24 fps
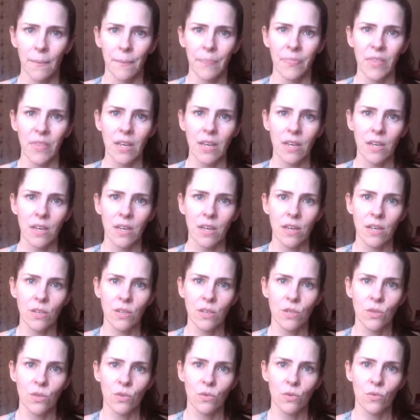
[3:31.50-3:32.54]

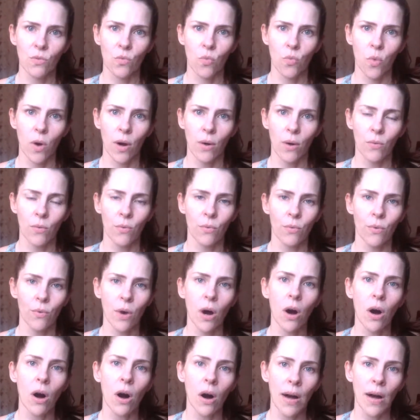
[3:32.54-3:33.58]
is what
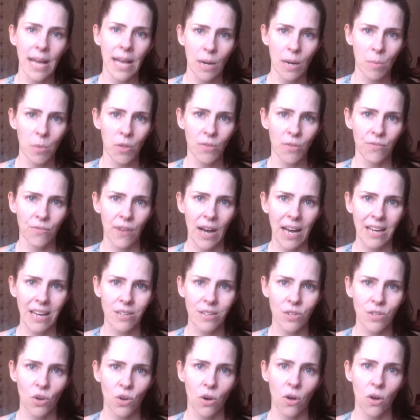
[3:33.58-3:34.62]
raw animal fat
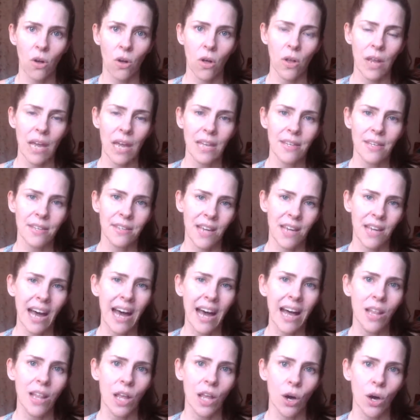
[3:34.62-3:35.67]
is called, and
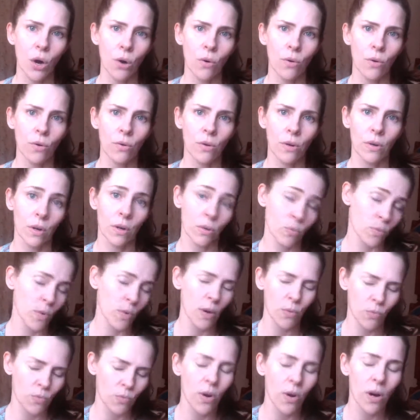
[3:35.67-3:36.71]
tallow, or
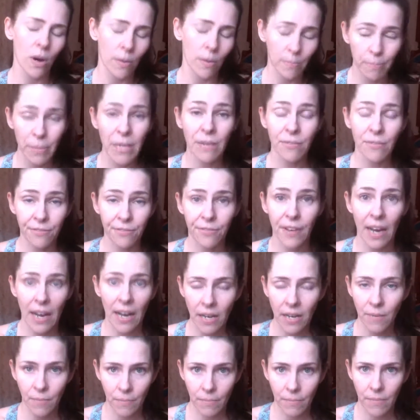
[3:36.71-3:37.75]
what raw beef
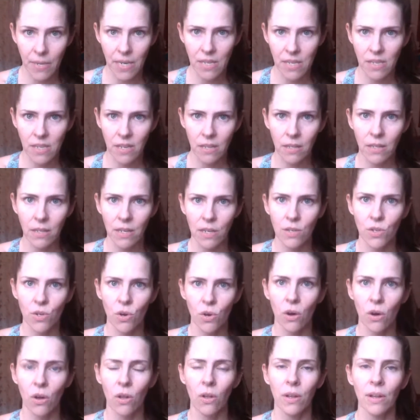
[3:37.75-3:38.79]
fat basically is
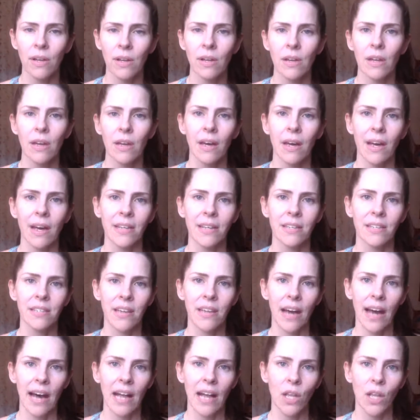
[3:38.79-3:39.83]
called, and
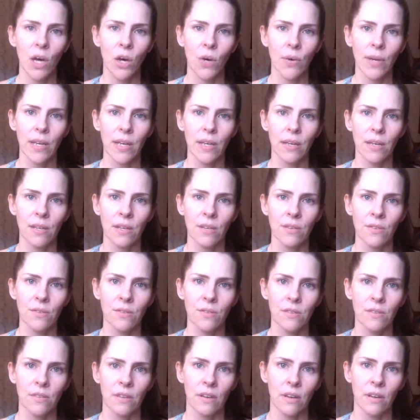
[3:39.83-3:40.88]
tallow
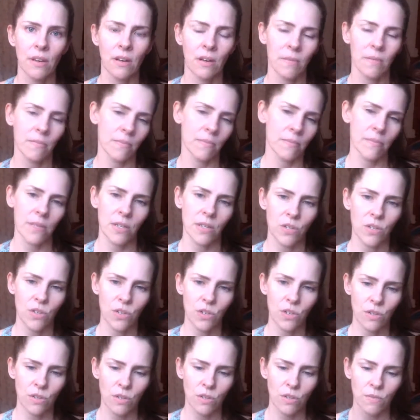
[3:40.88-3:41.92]
is, it's
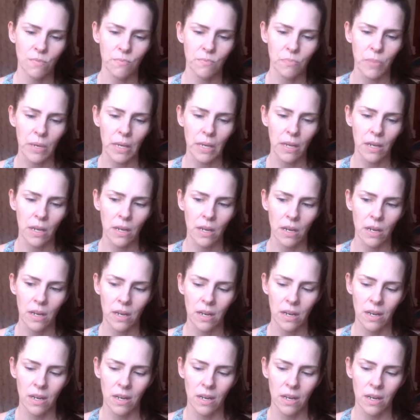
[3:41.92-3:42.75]
just been